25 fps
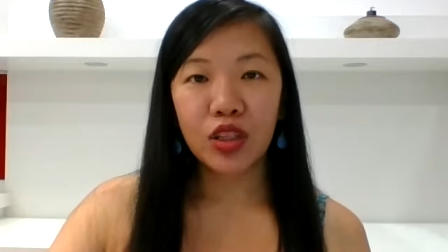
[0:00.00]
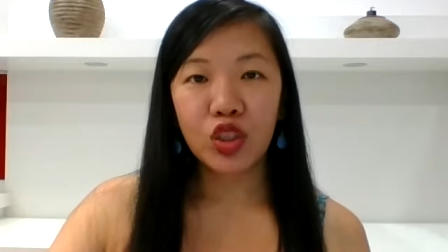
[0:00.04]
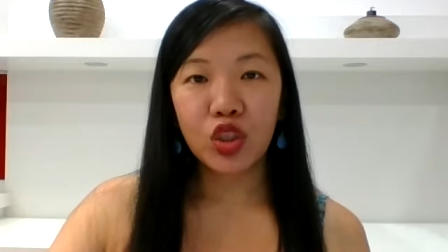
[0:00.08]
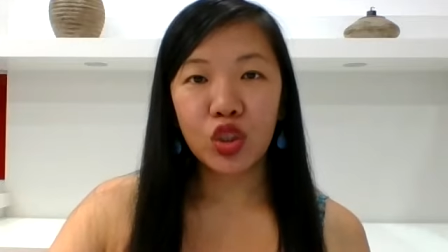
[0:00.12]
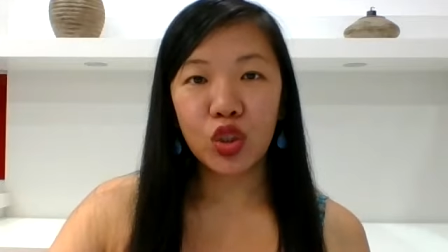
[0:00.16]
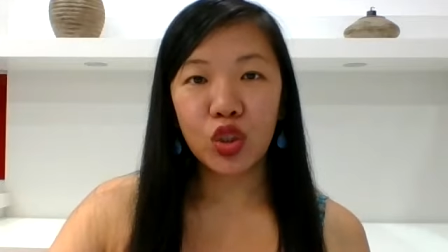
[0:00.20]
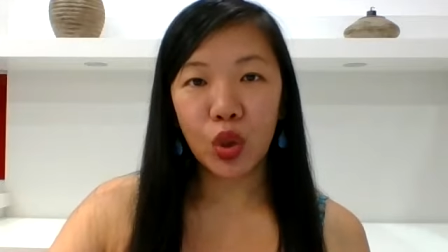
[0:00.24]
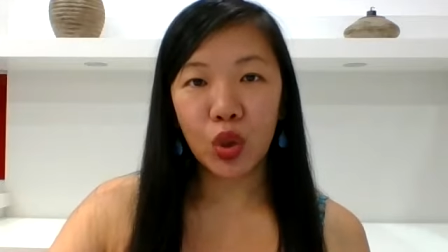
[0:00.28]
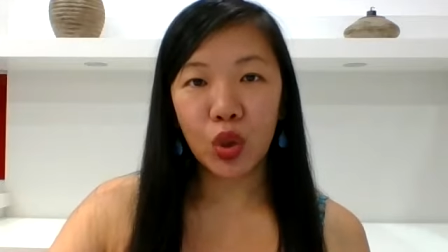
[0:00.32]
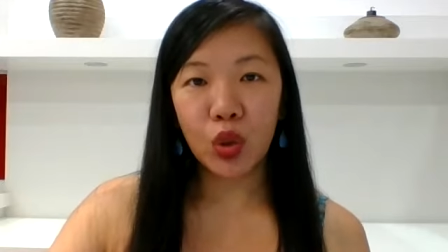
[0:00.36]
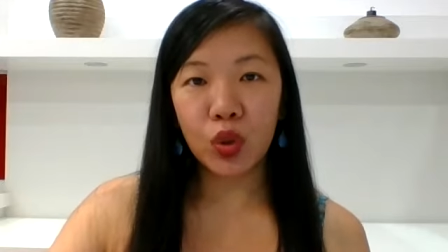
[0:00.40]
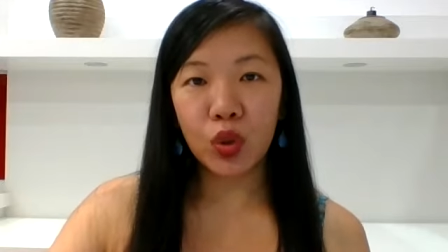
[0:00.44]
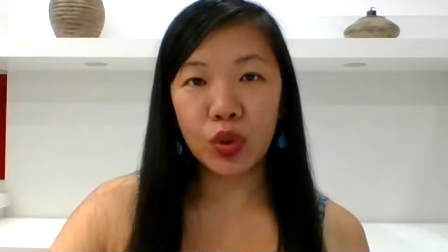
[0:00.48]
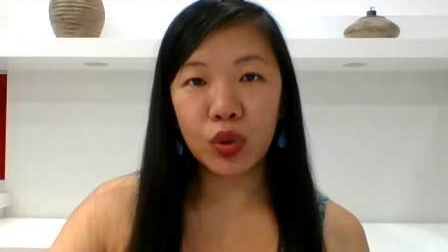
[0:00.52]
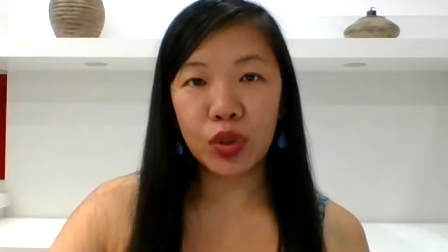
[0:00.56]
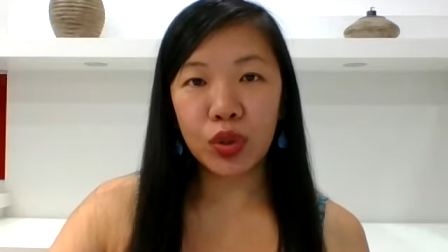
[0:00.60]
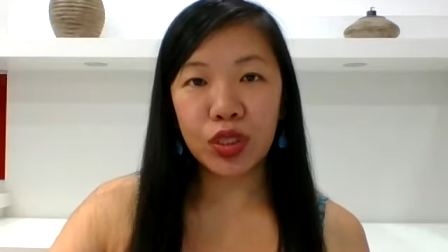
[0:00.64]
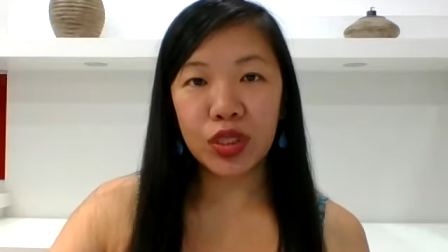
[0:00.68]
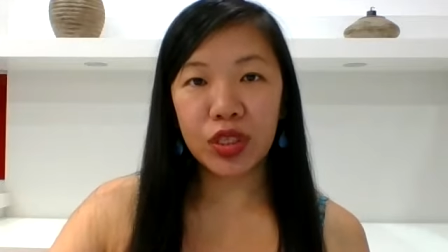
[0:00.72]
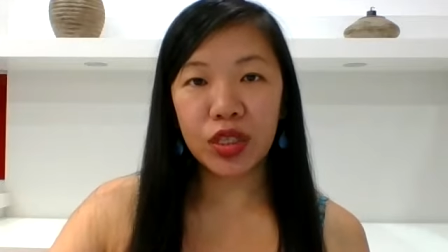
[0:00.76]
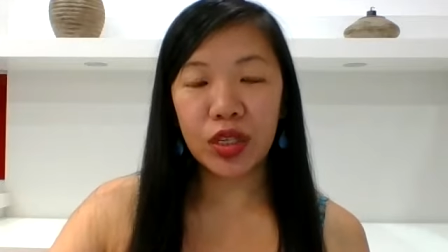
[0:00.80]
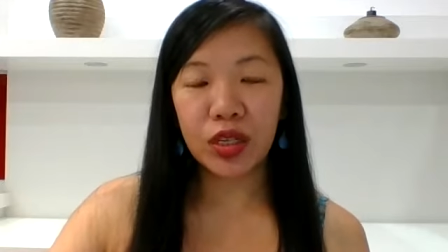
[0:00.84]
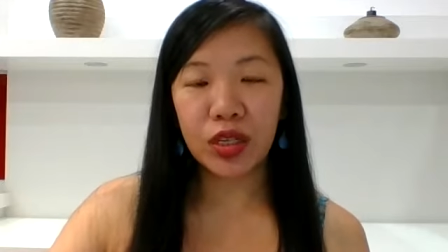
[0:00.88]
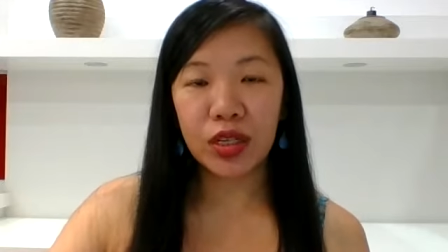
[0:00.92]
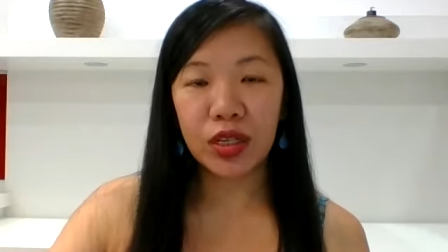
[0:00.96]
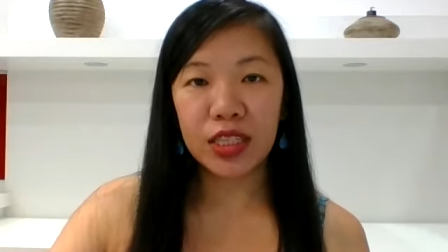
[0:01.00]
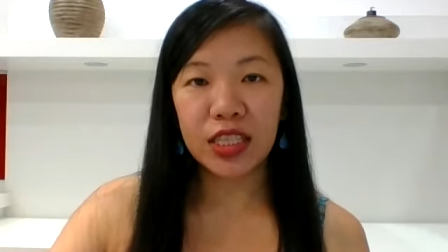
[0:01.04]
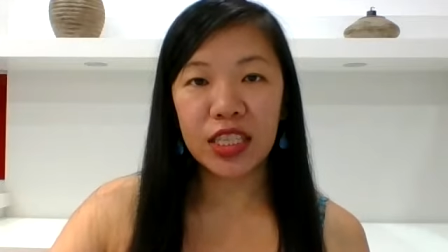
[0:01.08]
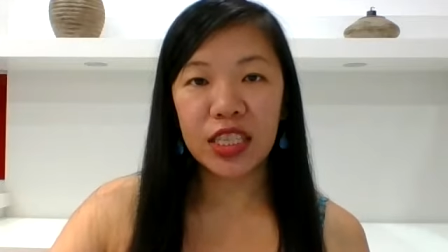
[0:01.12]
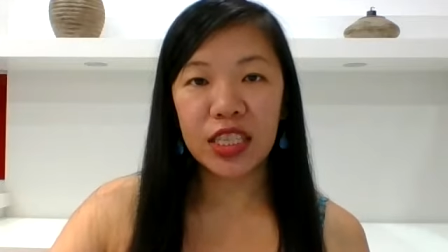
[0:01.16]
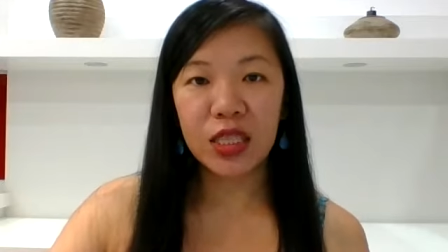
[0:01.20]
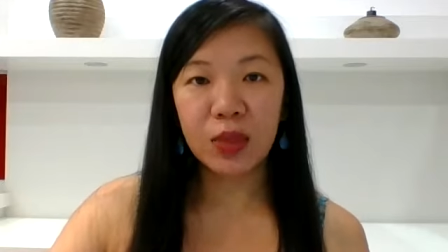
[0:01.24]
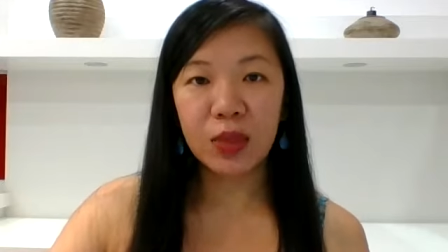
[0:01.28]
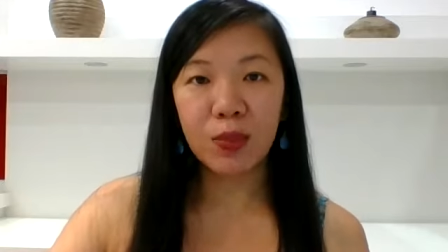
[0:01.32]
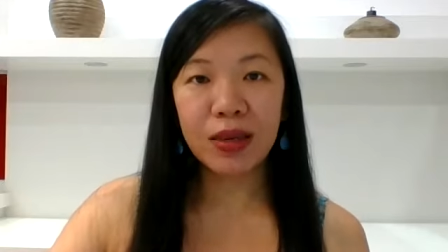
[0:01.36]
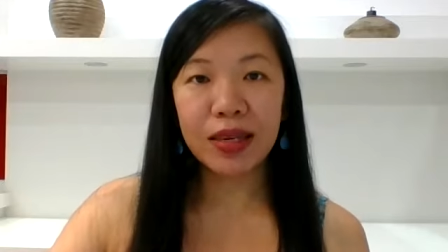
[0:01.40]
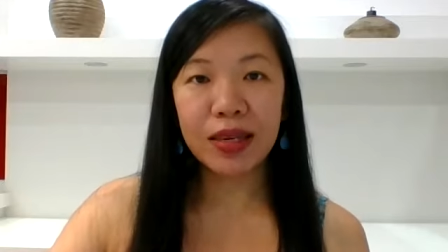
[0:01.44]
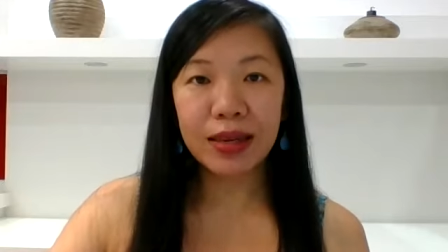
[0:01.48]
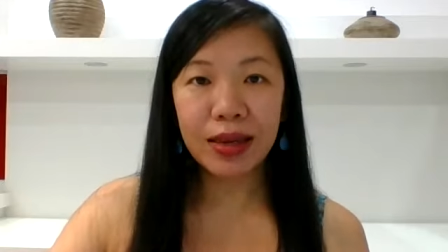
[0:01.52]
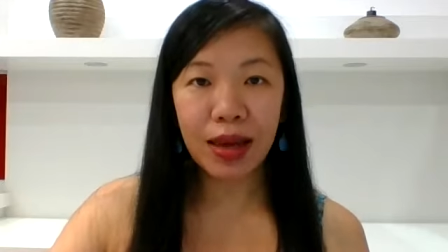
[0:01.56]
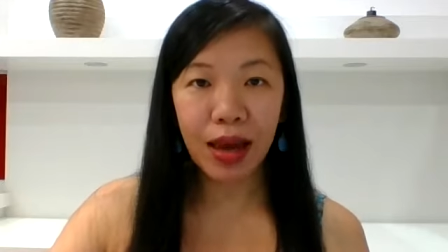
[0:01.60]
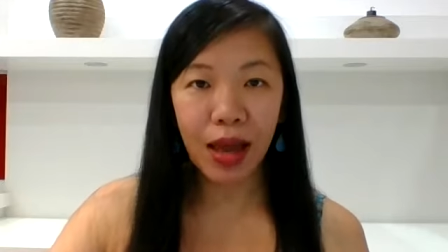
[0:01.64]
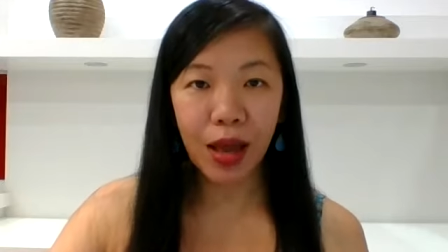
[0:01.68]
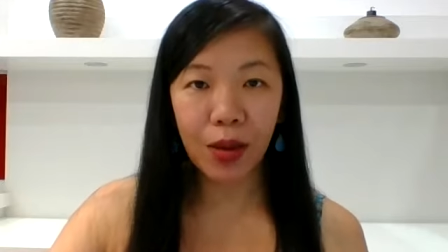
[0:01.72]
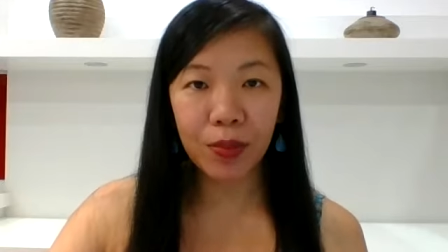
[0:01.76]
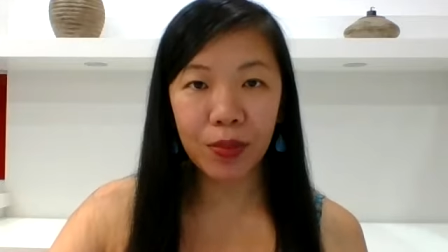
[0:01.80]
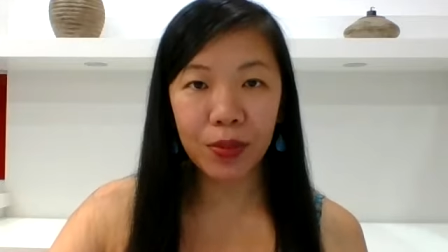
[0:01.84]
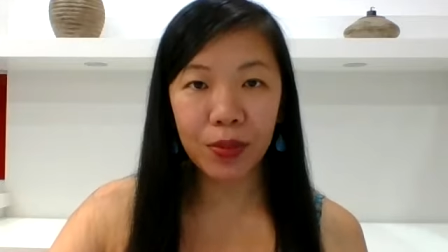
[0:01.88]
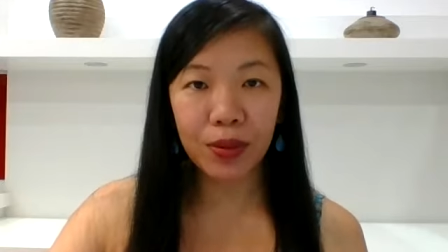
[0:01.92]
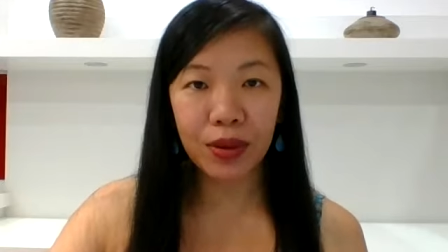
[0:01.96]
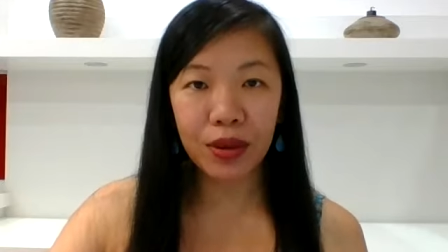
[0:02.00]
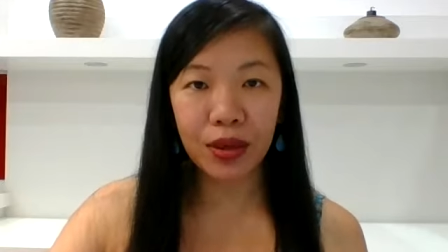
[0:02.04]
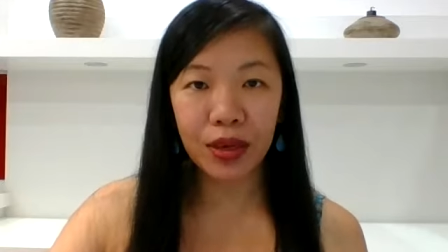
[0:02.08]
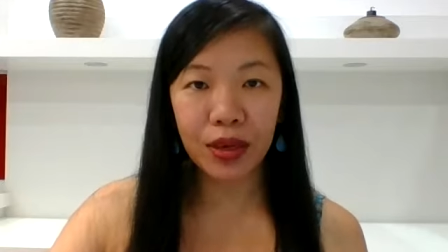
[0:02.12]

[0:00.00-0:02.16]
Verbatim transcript: don't speak up